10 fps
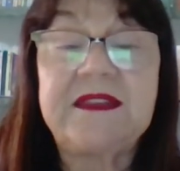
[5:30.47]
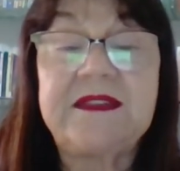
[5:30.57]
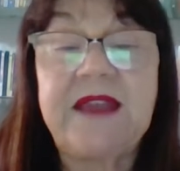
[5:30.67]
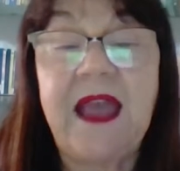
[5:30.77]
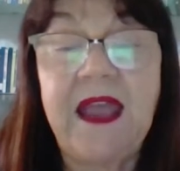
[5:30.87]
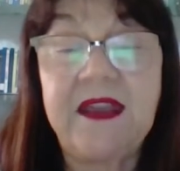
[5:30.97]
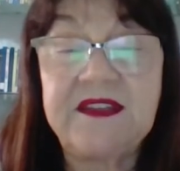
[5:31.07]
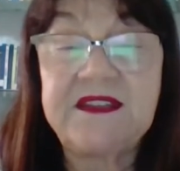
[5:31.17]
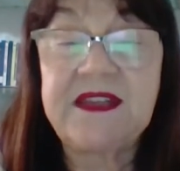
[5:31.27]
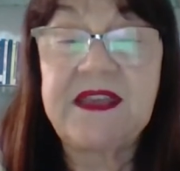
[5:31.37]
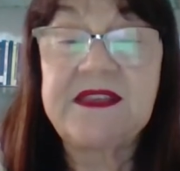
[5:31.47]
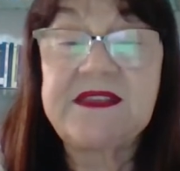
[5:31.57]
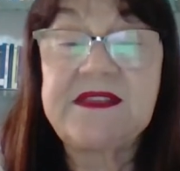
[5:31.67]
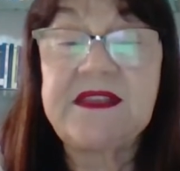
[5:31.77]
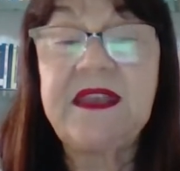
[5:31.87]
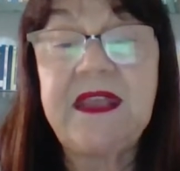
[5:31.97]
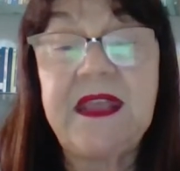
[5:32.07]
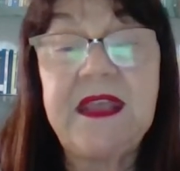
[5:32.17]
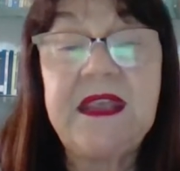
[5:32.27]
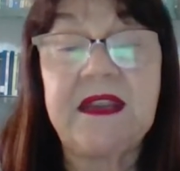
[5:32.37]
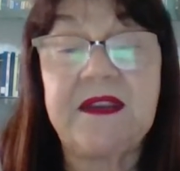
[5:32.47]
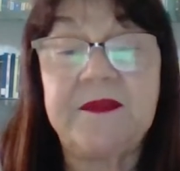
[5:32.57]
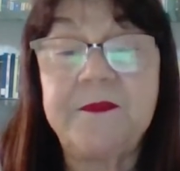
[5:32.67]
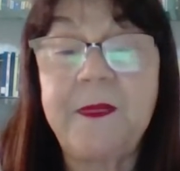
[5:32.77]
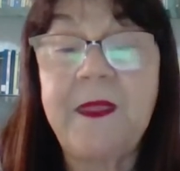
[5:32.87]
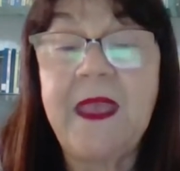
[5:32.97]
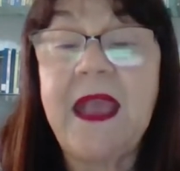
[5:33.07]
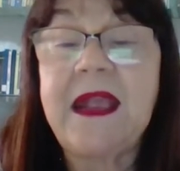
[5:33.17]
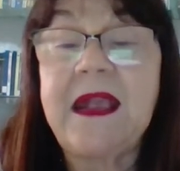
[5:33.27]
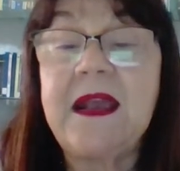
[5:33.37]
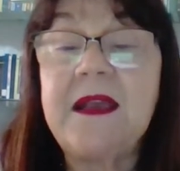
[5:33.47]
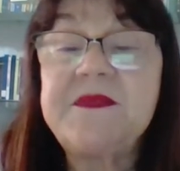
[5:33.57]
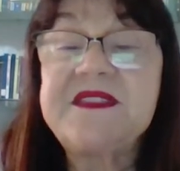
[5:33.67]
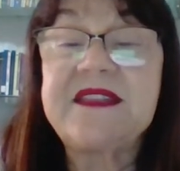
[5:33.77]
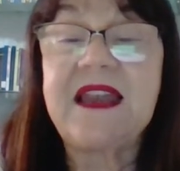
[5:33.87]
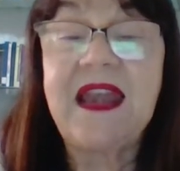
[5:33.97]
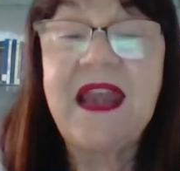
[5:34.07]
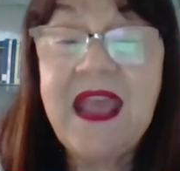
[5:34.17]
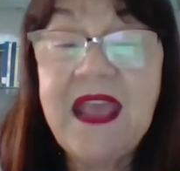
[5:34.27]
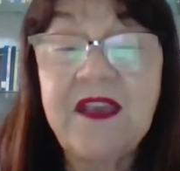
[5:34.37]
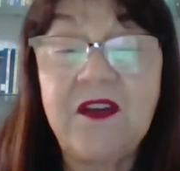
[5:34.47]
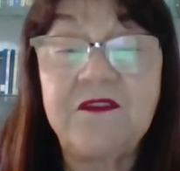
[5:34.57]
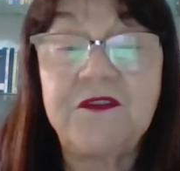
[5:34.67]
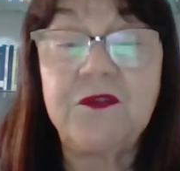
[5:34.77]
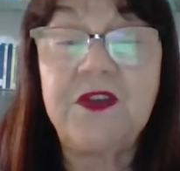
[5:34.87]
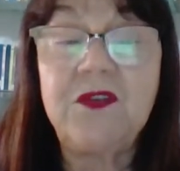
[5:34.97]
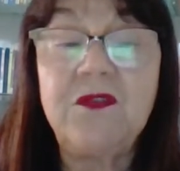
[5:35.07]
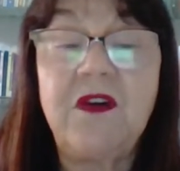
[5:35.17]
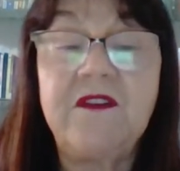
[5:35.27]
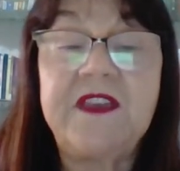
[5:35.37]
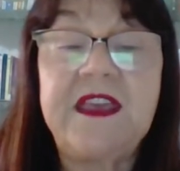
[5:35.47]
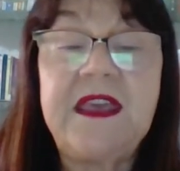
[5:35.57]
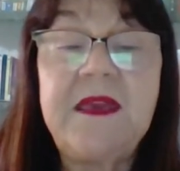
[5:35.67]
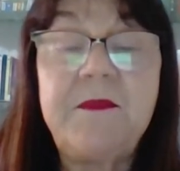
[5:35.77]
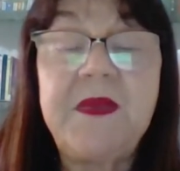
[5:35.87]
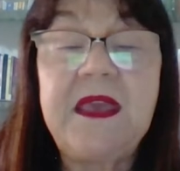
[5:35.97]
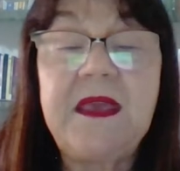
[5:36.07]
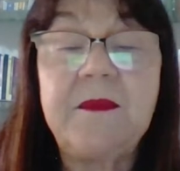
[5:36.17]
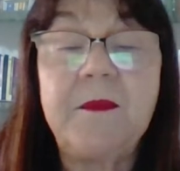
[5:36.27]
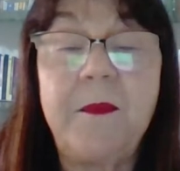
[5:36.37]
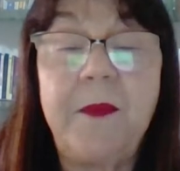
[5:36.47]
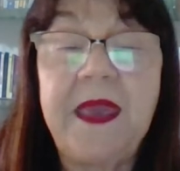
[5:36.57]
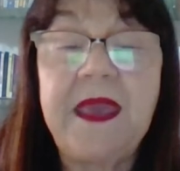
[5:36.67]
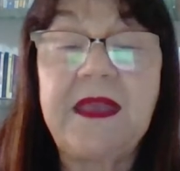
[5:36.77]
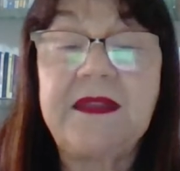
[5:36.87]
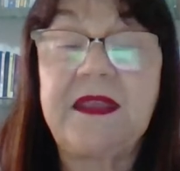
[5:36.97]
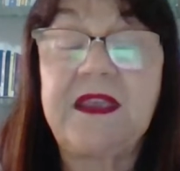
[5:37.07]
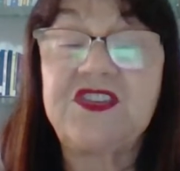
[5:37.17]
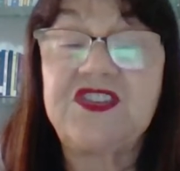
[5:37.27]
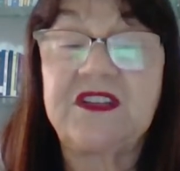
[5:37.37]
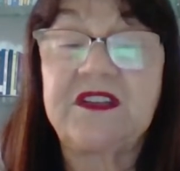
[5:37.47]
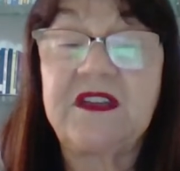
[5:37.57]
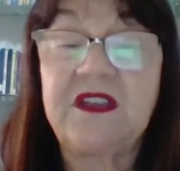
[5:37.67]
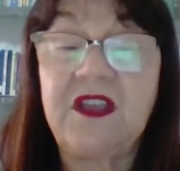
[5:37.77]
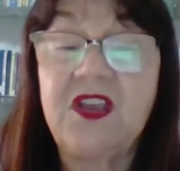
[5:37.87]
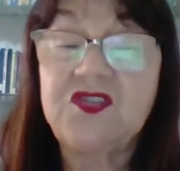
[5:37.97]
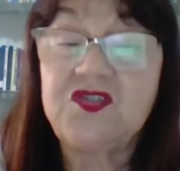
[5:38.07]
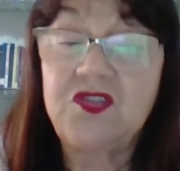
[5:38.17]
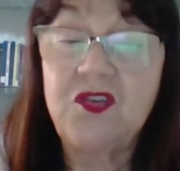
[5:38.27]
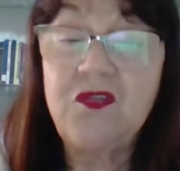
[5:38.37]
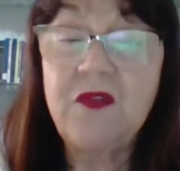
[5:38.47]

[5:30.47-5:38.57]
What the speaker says: tiredness, and here comes lack of will of keeping paying attention. So,